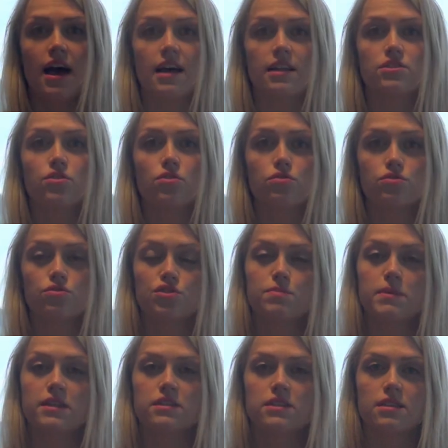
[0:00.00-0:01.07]
and also
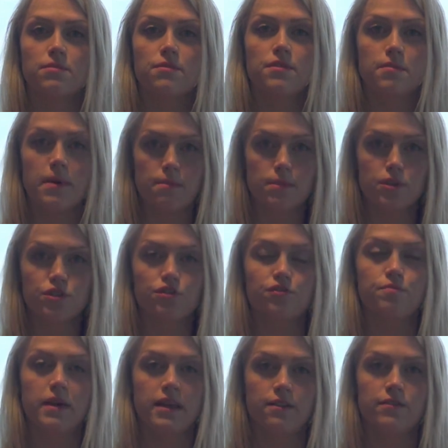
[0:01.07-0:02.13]
speak to some of the members
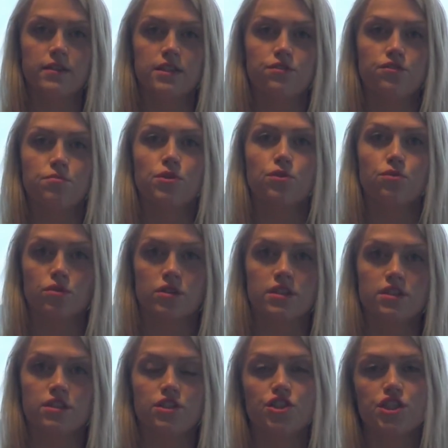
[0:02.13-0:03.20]
who've benefited from the
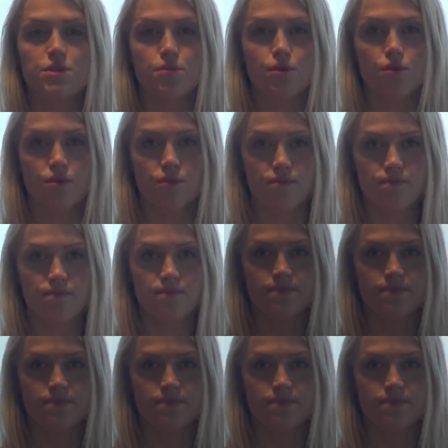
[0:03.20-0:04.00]
courses that she's put on.